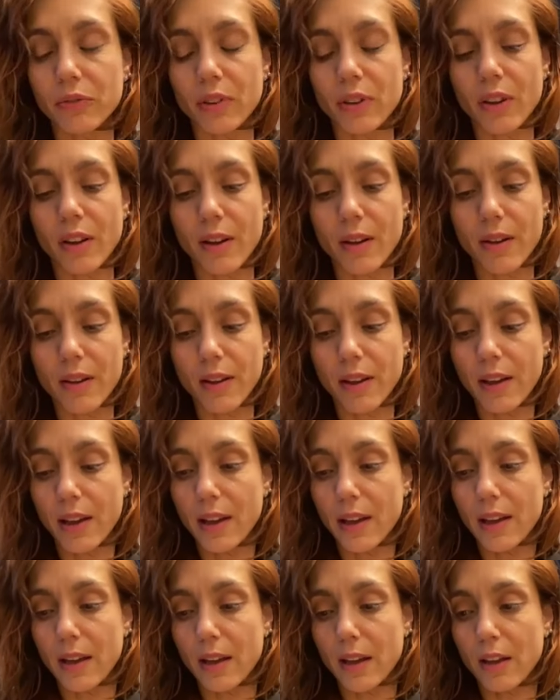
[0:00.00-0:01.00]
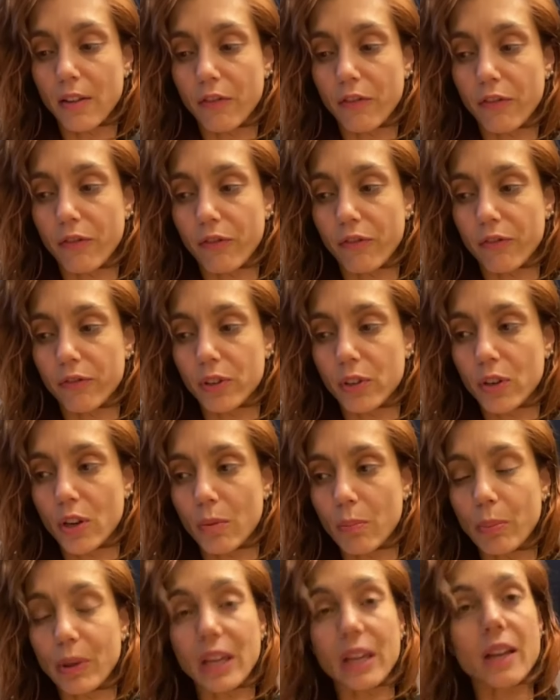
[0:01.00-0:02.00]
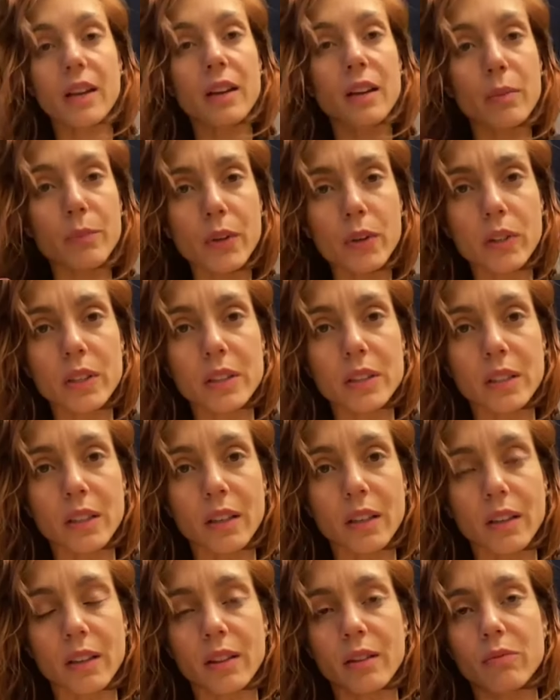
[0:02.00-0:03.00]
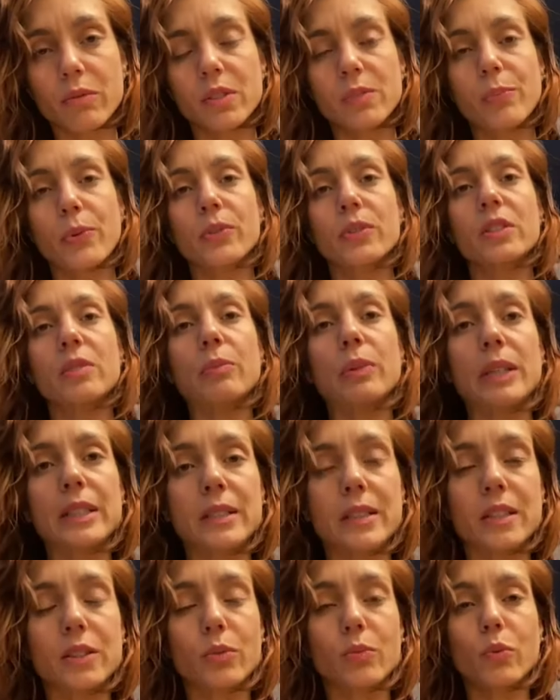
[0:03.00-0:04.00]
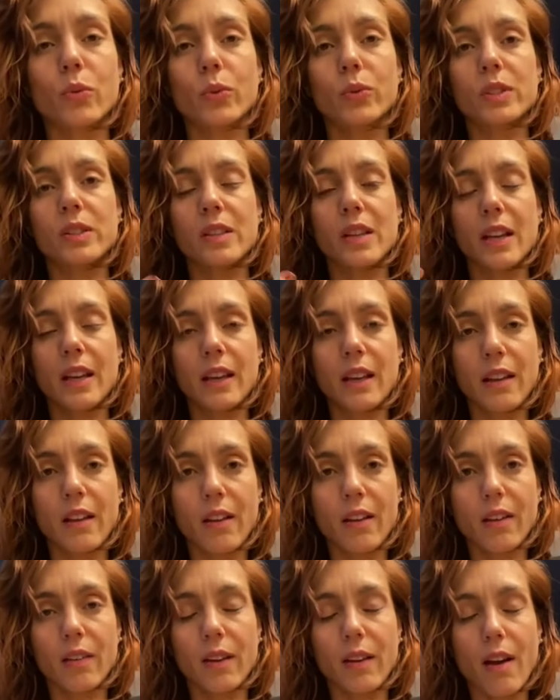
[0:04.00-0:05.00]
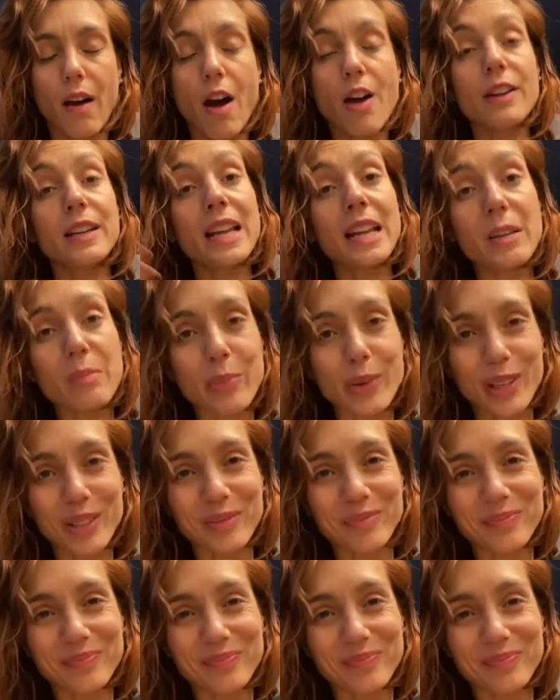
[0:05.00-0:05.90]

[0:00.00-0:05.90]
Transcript: Uh, of you know being a community and the responsibility towards our neighbor,